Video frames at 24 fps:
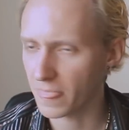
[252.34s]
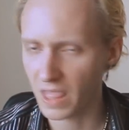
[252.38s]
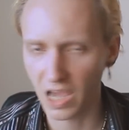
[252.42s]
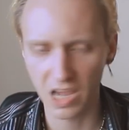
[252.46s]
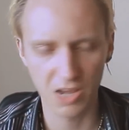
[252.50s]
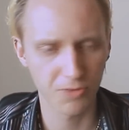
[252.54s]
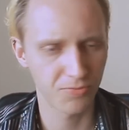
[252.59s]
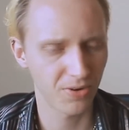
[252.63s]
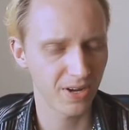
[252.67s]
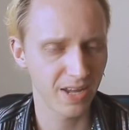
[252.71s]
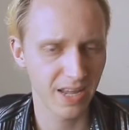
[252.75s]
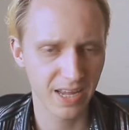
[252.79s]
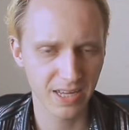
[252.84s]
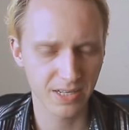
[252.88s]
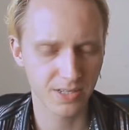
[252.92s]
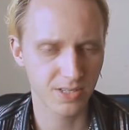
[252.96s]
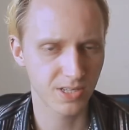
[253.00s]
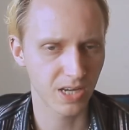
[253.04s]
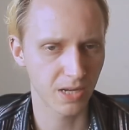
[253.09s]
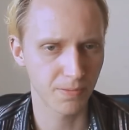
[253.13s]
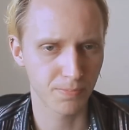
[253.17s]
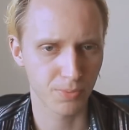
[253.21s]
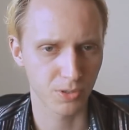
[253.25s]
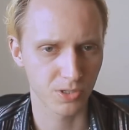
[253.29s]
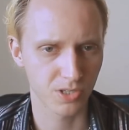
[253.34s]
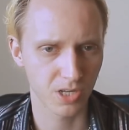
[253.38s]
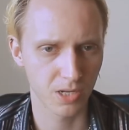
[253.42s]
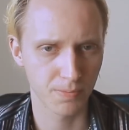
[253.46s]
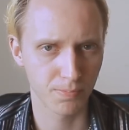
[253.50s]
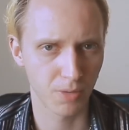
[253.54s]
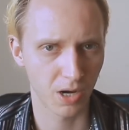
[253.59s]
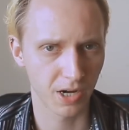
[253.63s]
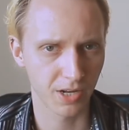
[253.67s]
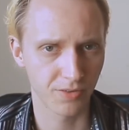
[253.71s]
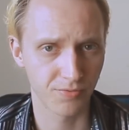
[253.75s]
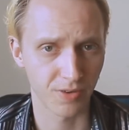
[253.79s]
If I hit 10%
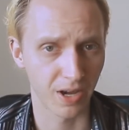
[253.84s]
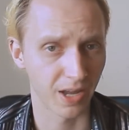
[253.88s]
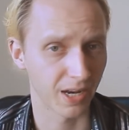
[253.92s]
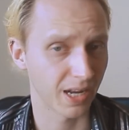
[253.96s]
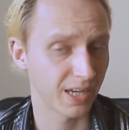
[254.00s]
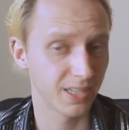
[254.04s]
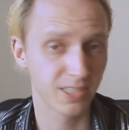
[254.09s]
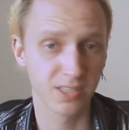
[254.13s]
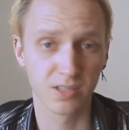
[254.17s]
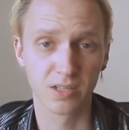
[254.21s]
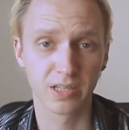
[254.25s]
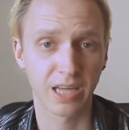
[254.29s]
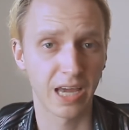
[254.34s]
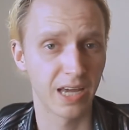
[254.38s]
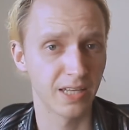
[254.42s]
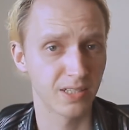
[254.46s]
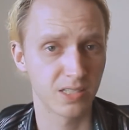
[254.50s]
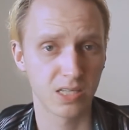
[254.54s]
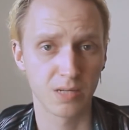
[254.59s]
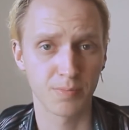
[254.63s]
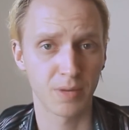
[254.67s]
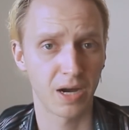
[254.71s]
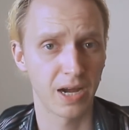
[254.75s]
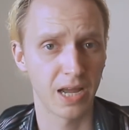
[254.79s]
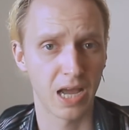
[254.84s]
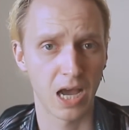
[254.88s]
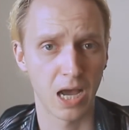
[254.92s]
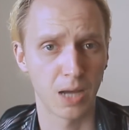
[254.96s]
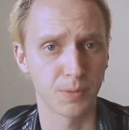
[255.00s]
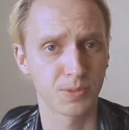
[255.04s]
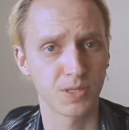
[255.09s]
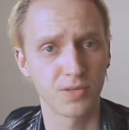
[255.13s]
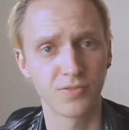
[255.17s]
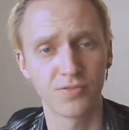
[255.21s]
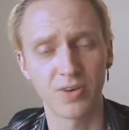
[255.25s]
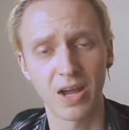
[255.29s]
body fat, I still can't see my
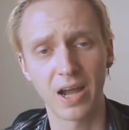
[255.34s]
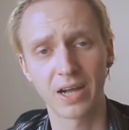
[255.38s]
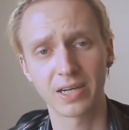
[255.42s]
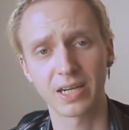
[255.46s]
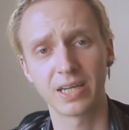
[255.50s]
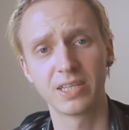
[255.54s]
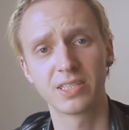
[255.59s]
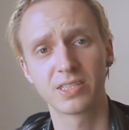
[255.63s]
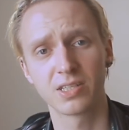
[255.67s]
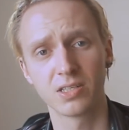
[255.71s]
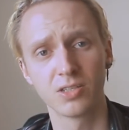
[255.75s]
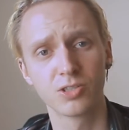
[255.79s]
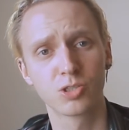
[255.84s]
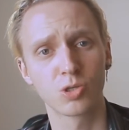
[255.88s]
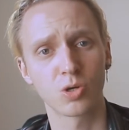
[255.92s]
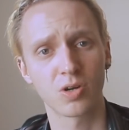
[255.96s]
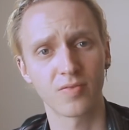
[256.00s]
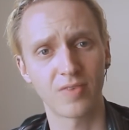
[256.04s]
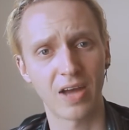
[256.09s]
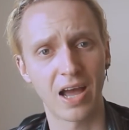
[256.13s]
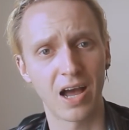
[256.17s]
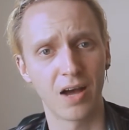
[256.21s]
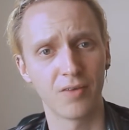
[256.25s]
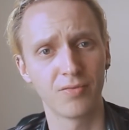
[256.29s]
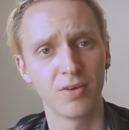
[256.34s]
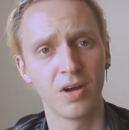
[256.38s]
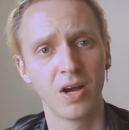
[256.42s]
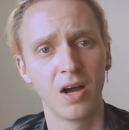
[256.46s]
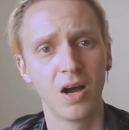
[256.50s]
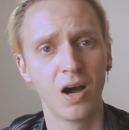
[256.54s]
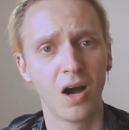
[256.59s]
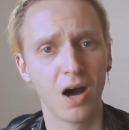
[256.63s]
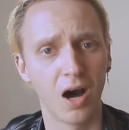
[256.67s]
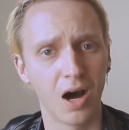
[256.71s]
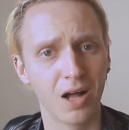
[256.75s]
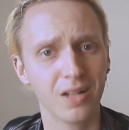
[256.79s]
abs. In fact, I still sort of have
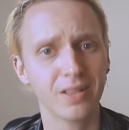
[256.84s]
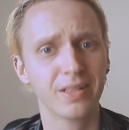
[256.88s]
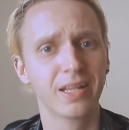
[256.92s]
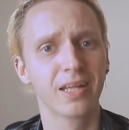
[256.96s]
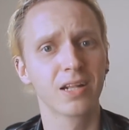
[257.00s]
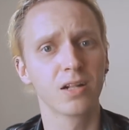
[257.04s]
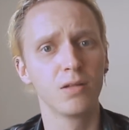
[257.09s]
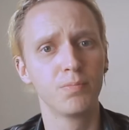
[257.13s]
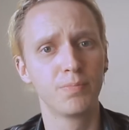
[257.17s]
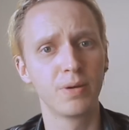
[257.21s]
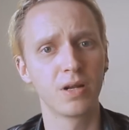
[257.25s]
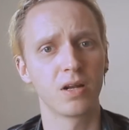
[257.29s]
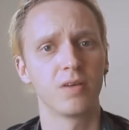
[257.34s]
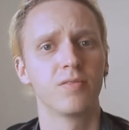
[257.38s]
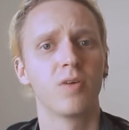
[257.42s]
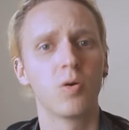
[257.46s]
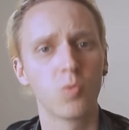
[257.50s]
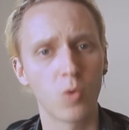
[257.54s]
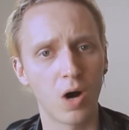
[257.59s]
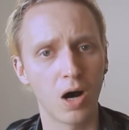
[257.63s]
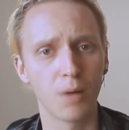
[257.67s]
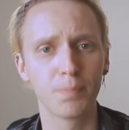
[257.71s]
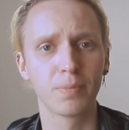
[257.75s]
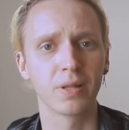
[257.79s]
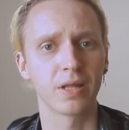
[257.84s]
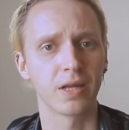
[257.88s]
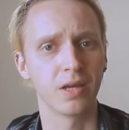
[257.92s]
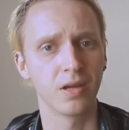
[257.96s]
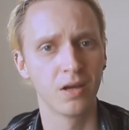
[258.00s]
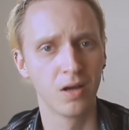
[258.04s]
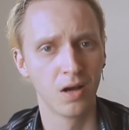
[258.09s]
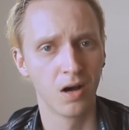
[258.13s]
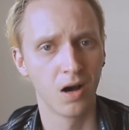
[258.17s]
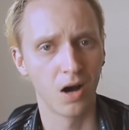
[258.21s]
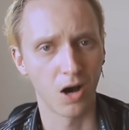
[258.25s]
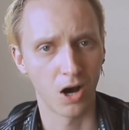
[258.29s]
a little bit of a wobbly
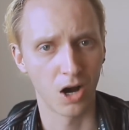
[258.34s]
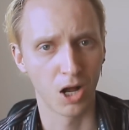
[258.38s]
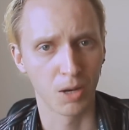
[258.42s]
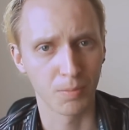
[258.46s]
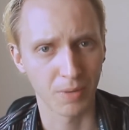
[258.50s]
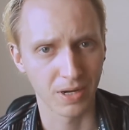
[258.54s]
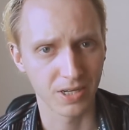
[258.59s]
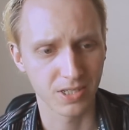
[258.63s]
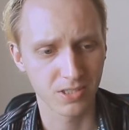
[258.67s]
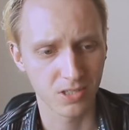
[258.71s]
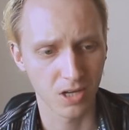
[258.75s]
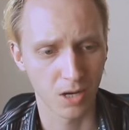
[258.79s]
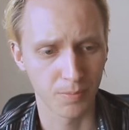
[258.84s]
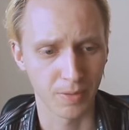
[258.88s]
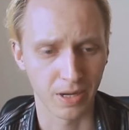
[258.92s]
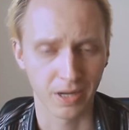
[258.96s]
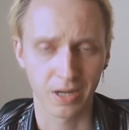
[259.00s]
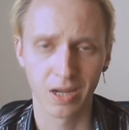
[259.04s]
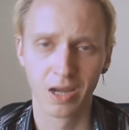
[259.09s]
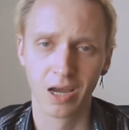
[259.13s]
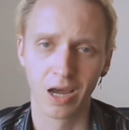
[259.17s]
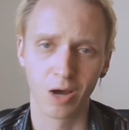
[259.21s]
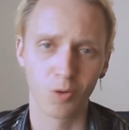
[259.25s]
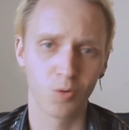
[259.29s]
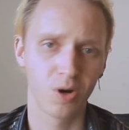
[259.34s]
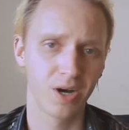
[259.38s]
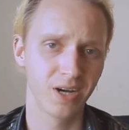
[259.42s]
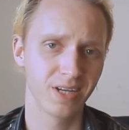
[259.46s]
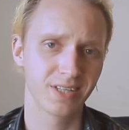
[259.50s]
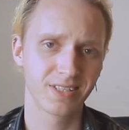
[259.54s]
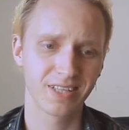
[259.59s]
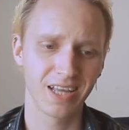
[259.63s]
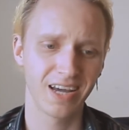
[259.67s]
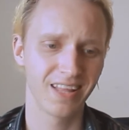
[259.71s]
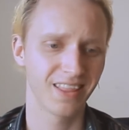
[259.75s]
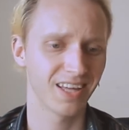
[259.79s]
on my stomach. And why
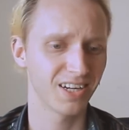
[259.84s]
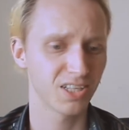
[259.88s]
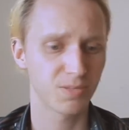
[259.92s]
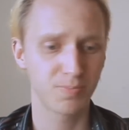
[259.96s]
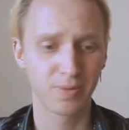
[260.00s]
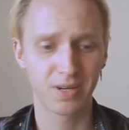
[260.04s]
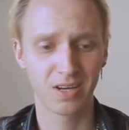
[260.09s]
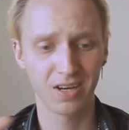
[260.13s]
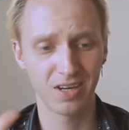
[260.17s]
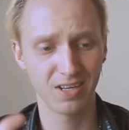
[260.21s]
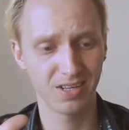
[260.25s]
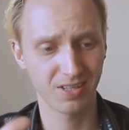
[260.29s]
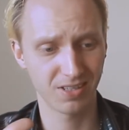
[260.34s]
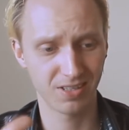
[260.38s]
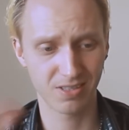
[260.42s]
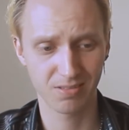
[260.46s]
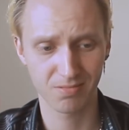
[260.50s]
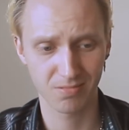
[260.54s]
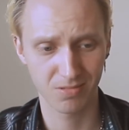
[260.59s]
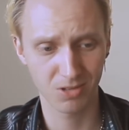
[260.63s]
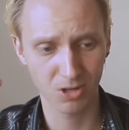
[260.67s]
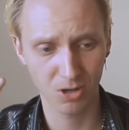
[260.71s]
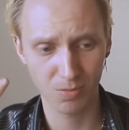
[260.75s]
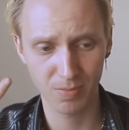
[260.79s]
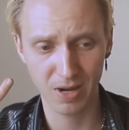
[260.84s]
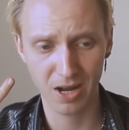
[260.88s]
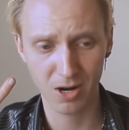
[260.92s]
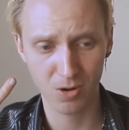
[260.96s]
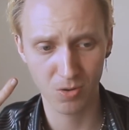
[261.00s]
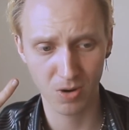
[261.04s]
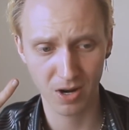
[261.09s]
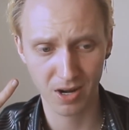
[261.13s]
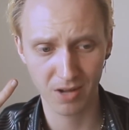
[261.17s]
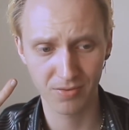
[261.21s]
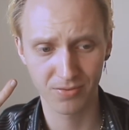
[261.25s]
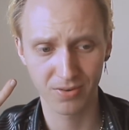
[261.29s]
is that? That's because no matter
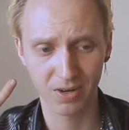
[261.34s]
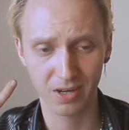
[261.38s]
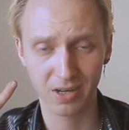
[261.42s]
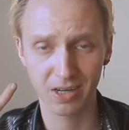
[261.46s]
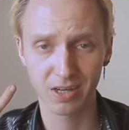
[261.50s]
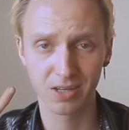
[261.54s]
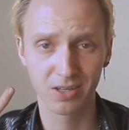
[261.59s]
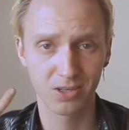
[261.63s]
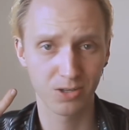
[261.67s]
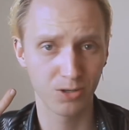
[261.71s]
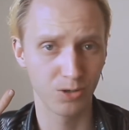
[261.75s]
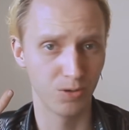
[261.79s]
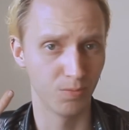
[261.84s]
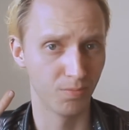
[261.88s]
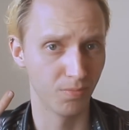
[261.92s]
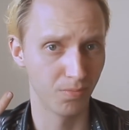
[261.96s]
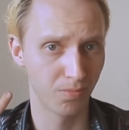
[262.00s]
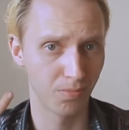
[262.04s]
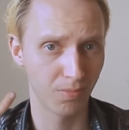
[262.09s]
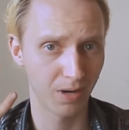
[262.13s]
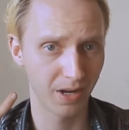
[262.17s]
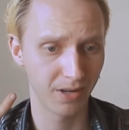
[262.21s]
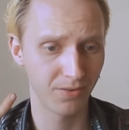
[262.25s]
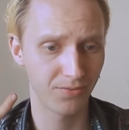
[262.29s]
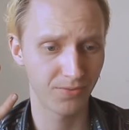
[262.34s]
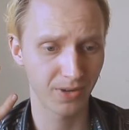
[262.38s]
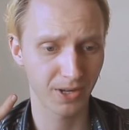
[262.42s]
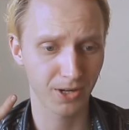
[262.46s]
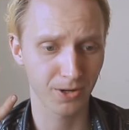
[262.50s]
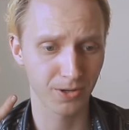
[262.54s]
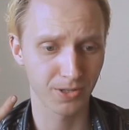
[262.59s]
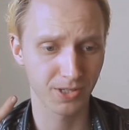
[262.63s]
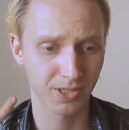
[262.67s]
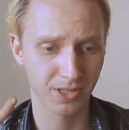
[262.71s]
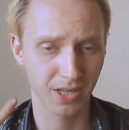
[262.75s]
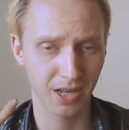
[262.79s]
what I fucking do, my
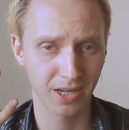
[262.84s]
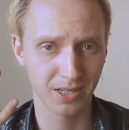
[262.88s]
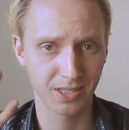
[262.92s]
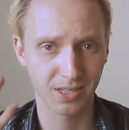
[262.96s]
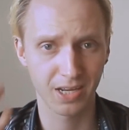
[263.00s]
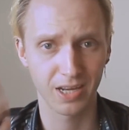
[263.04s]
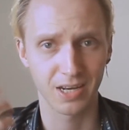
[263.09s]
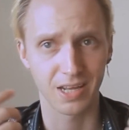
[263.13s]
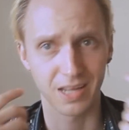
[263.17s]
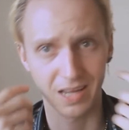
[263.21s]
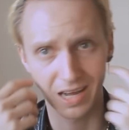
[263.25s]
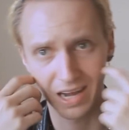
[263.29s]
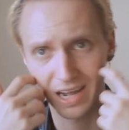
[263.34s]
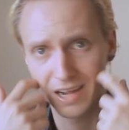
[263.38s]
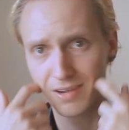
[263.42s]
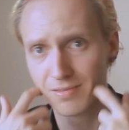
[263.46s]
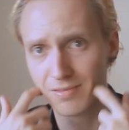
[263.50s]
fingers stay skinny.